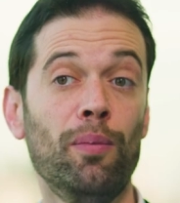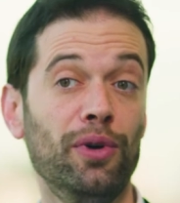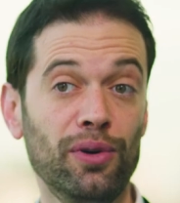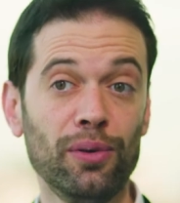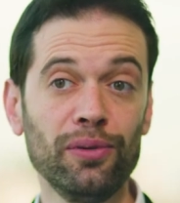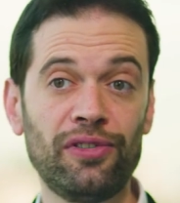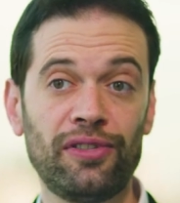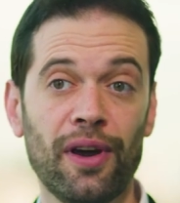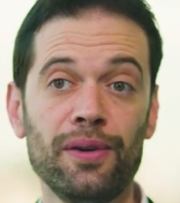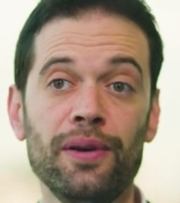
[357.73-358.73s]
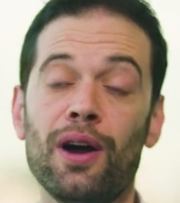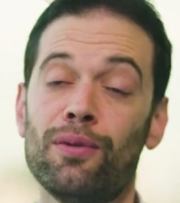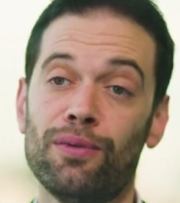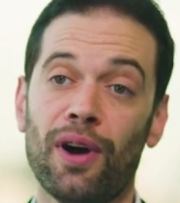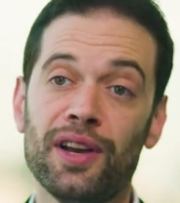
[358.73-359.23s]
but also
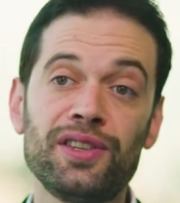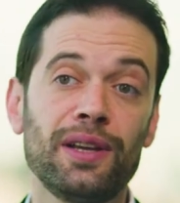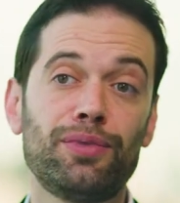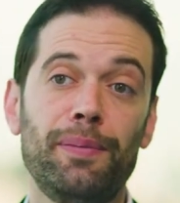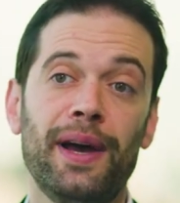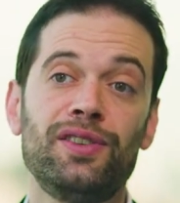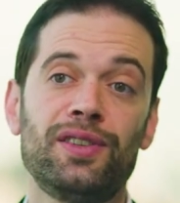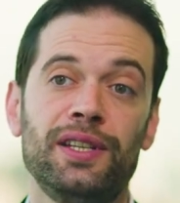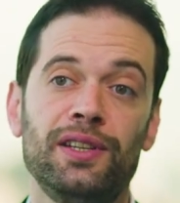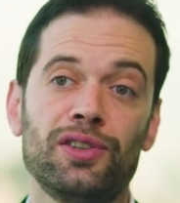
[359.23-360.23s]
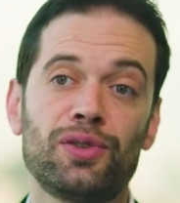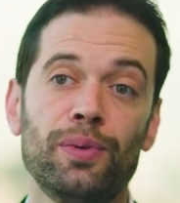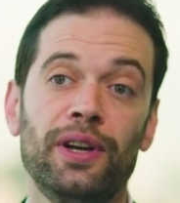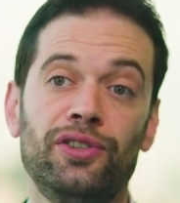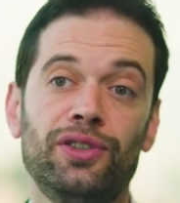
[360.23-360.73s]
rising propensity to
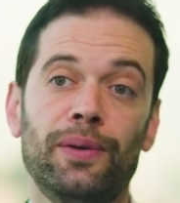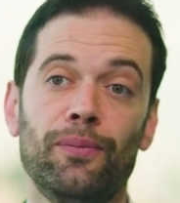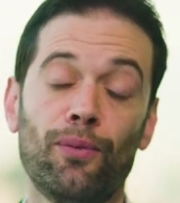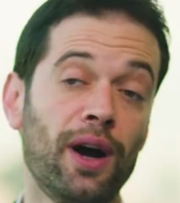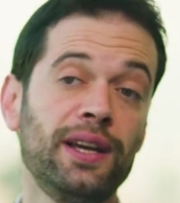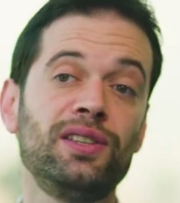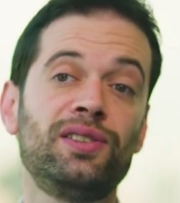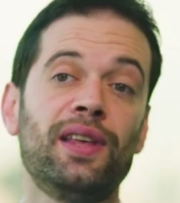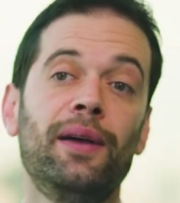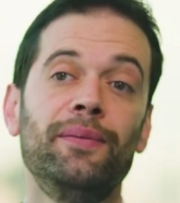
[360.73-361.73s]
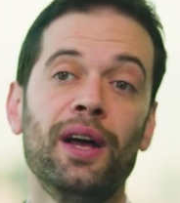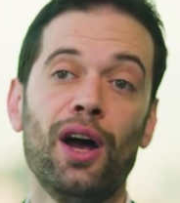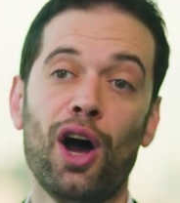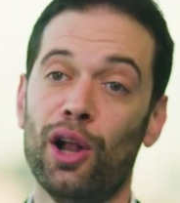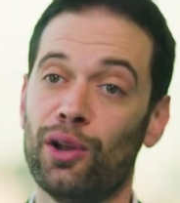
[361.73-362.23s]
switch. Why is that?
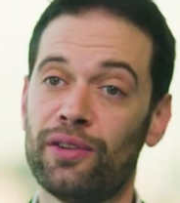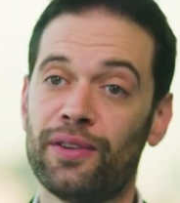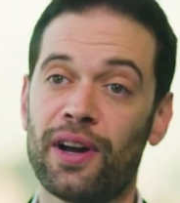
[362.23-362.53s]
A lot of